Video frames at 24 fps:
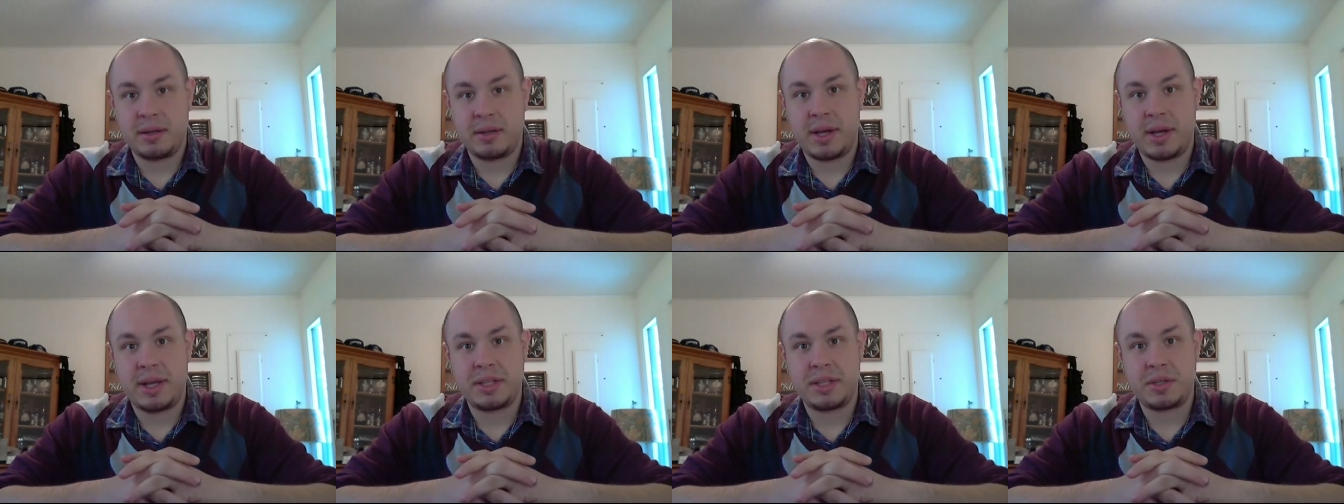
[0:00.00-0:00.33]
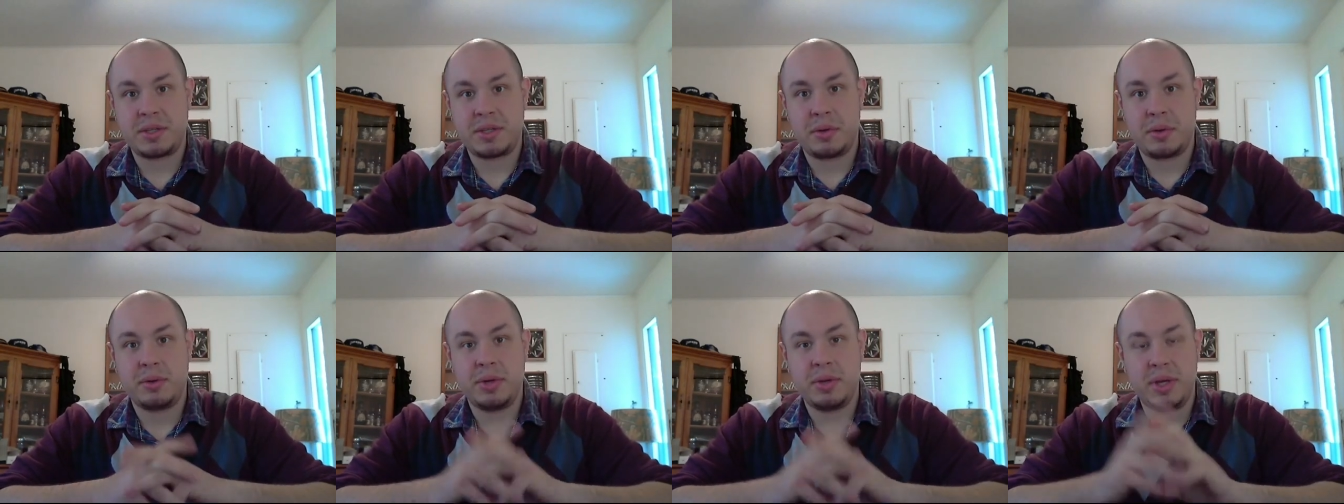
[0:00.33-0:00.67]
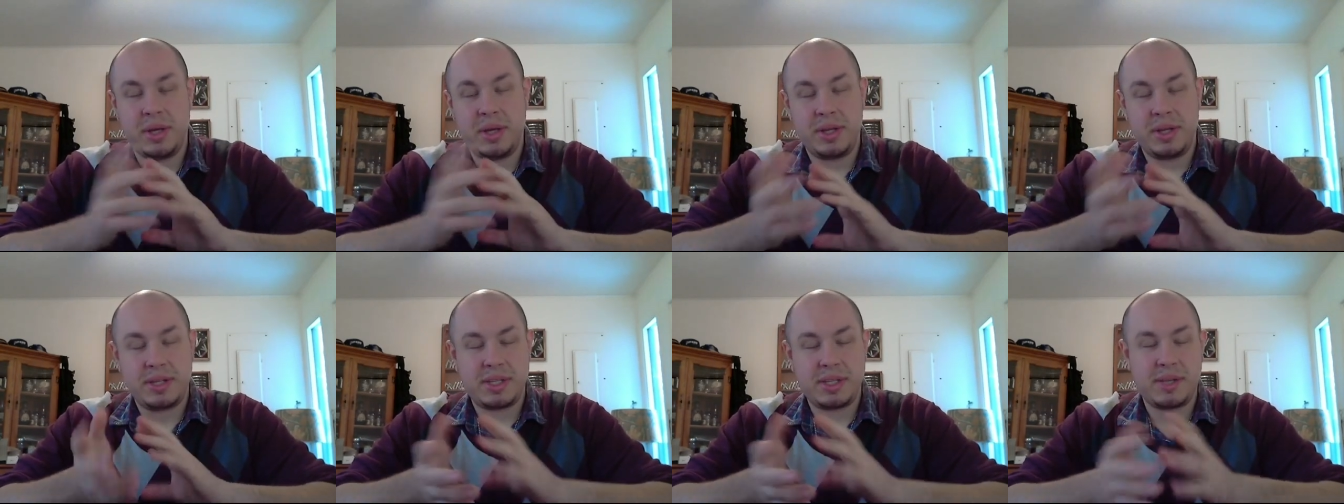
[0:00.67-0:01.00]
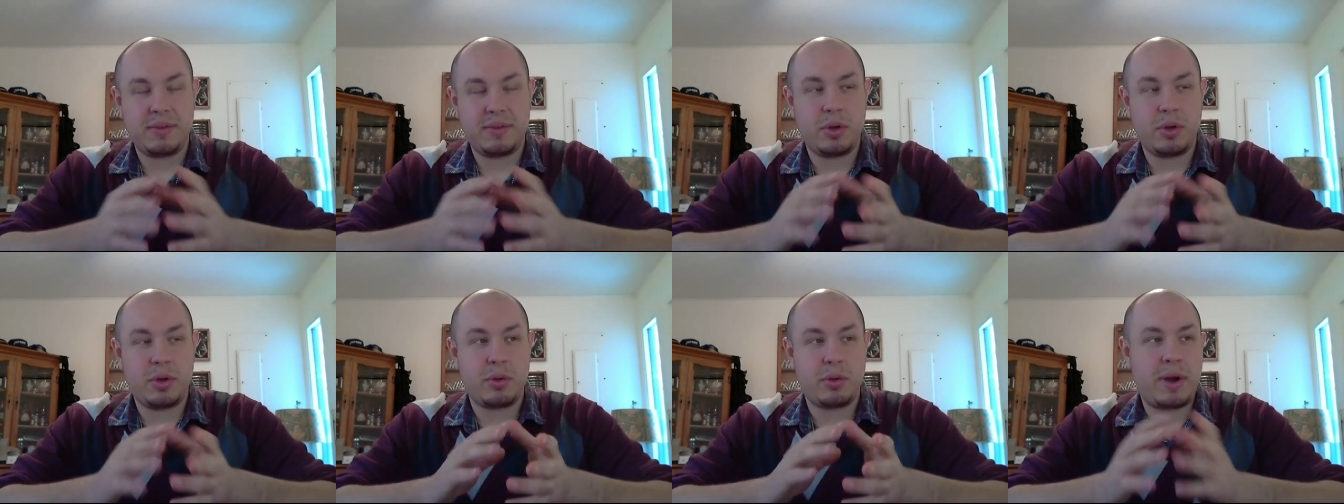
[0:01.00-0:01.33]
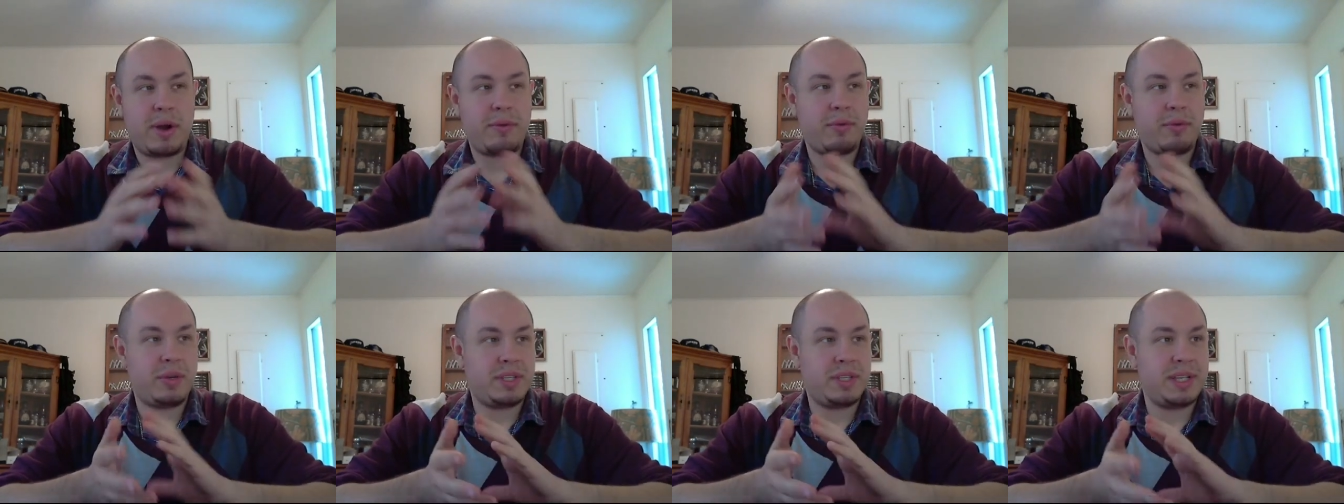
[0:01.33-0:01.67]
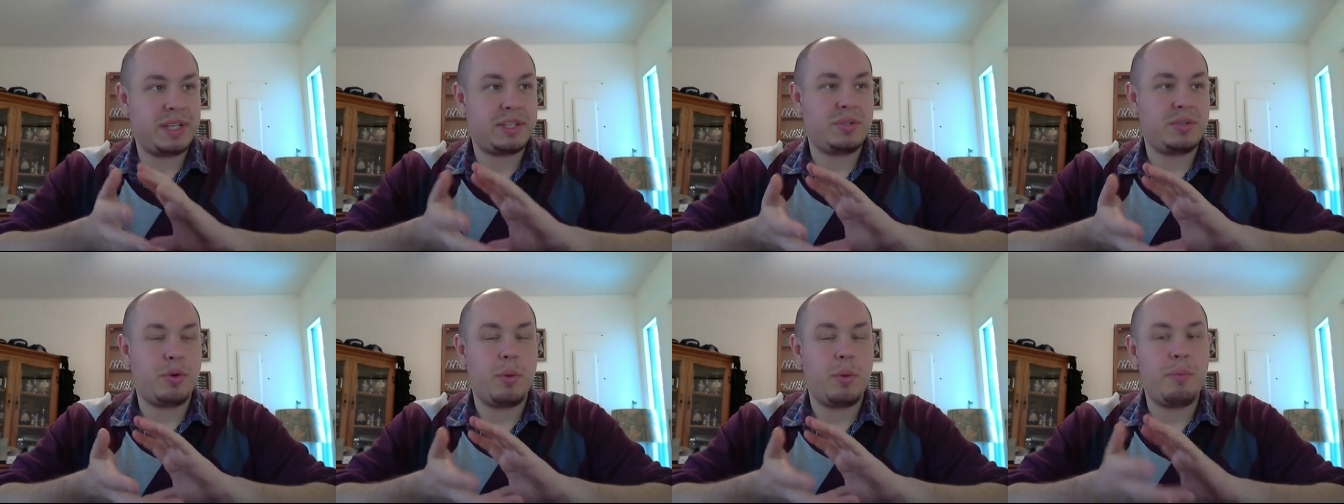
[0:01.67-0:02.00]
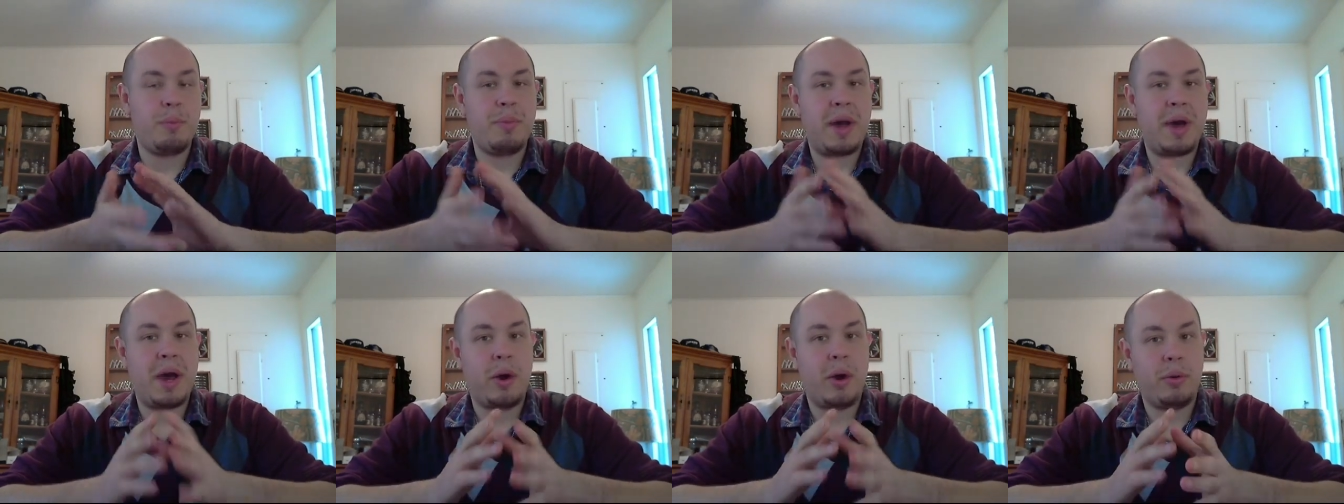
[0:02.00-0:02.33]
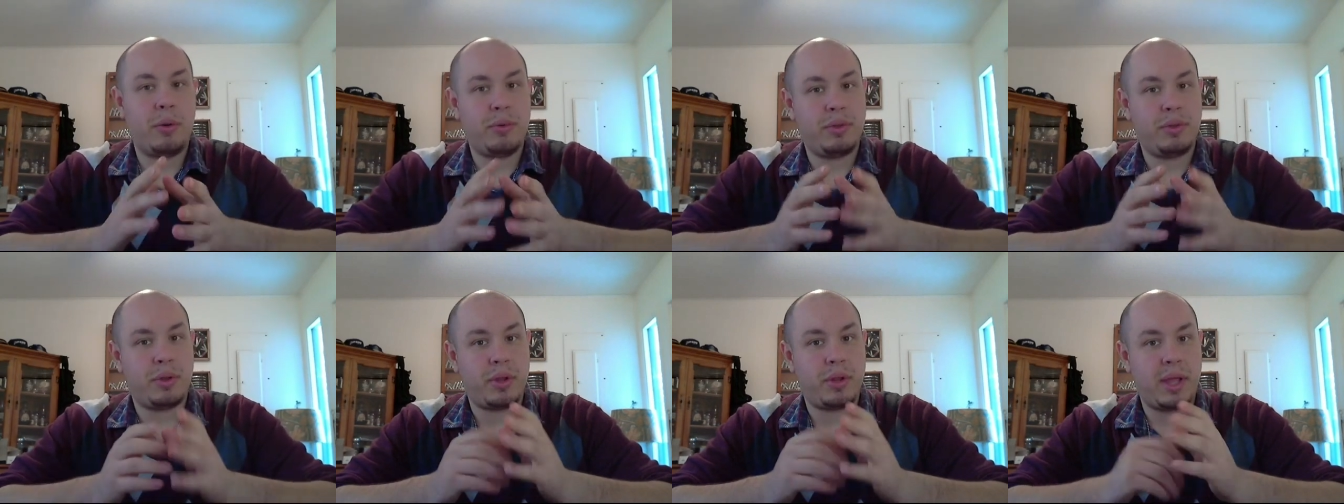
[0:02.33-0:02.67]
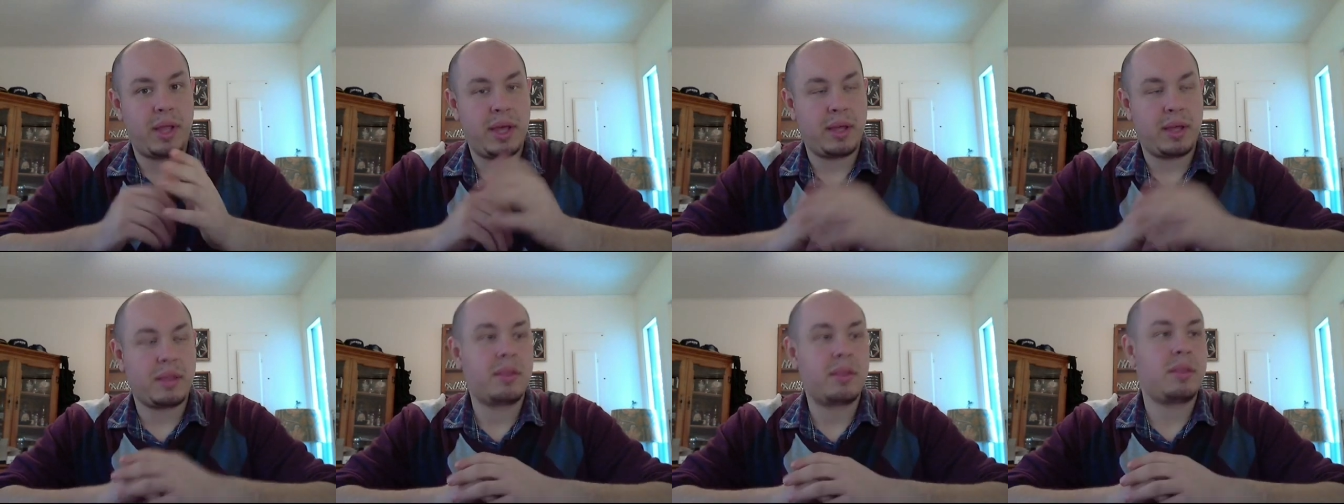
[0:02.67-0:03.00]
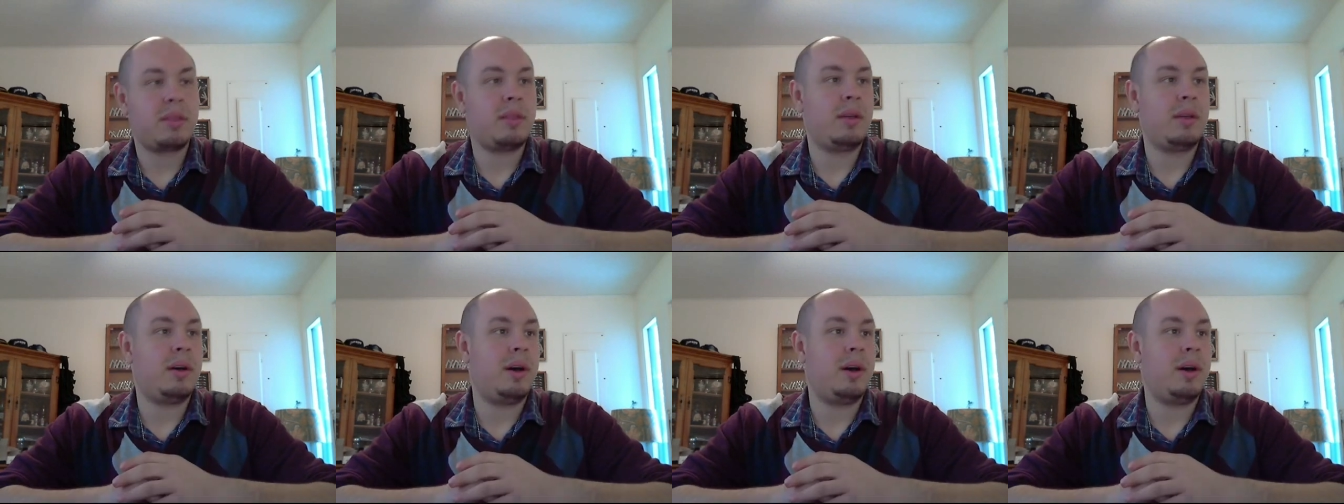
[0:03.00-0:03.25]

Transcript: Okay, so to give you a reference as to about the length